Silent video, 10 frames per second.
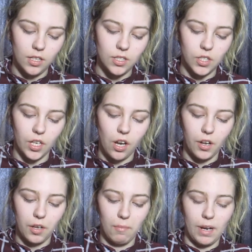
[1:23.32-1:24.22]
So I
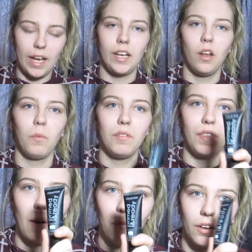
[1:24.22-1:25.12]
can't complain with
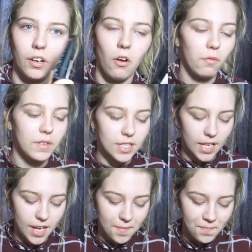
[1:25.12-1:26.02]
that one.
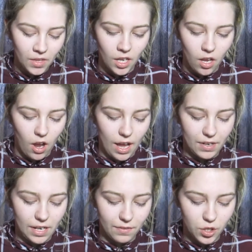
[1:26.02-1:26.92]
Obviously, I haven't
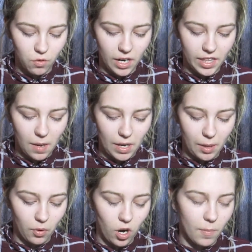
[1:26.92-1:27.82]
even tried that many
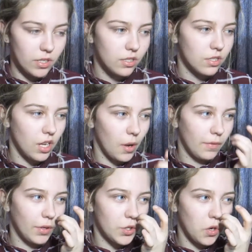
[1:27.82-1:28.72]
primers, so
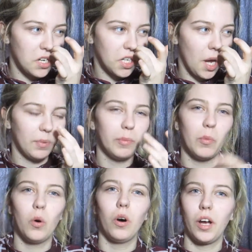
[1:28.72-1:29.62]
if I tried a couple
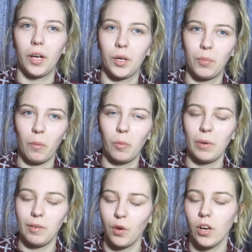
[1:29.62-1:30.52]
more I could
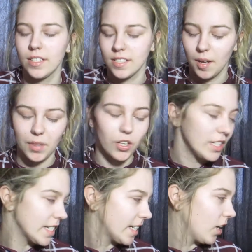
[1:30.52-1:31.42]
probably find some that I
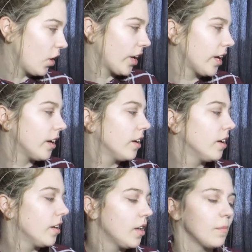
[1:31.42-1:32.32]
didn't like.
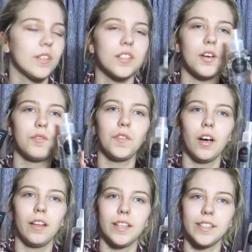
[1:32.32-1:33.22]
But so
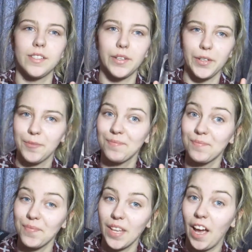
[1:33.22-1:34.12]
far these two
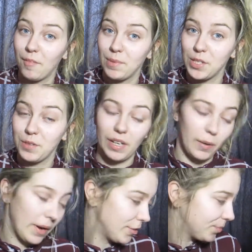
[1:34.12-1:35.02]
have been doing really
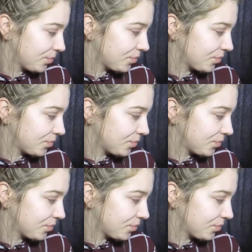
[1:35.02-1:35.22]
well.